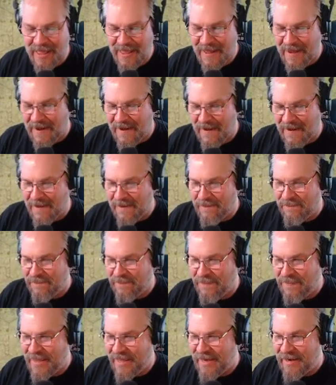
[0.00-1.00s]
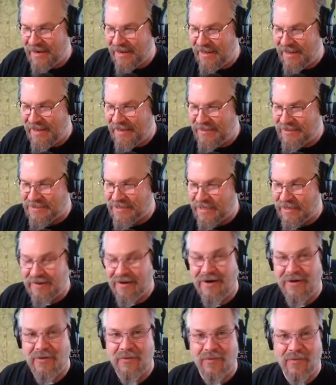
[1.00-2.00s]
he said,
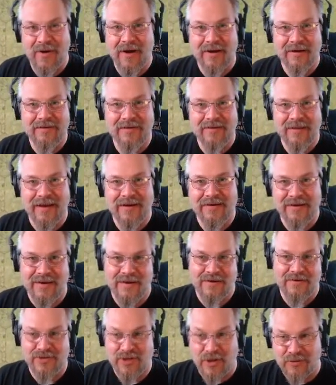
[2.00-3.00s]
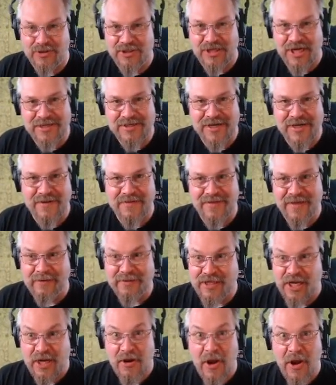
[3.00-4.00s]
oh, what, that, don't change anything? I
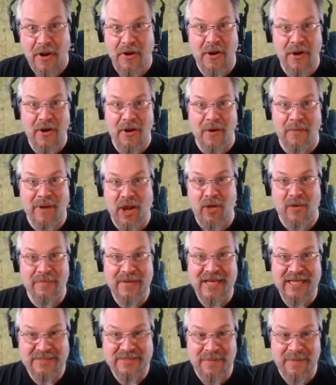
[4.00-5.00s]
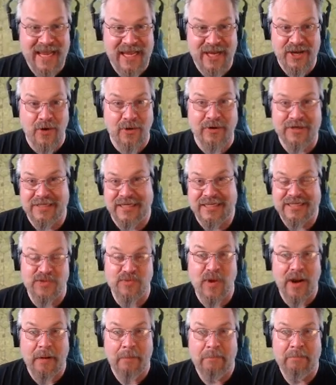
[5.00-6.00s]
was like, no, by all means, make it yours. I just
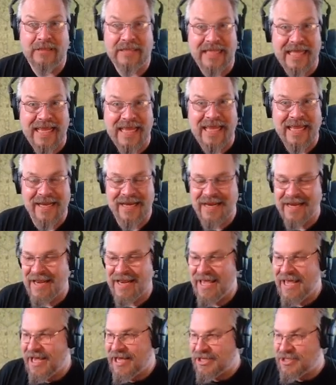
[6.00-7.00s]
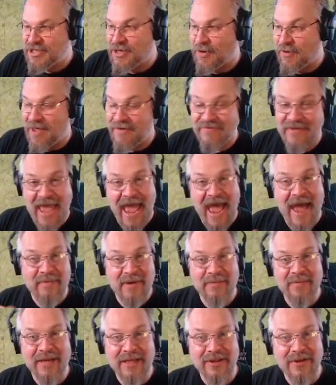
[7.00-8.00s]
want to play in it. So if you
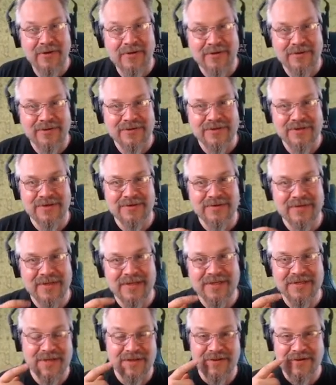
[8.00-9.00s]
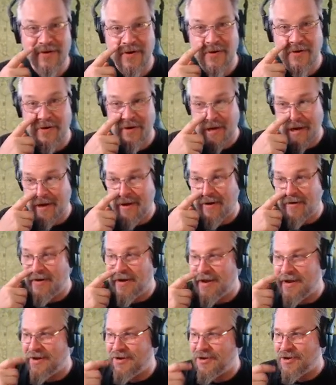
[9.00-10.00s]
happen to be local to the Southern New York
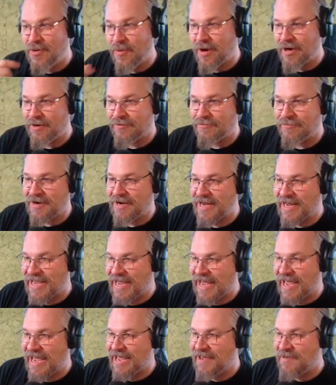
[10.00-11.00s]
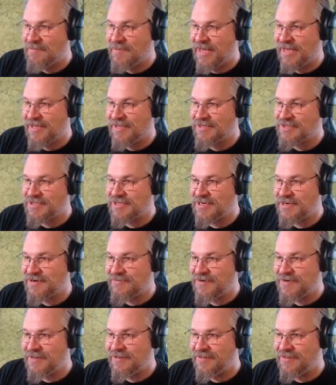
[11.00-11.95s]
area and you want to run a game in the Slindari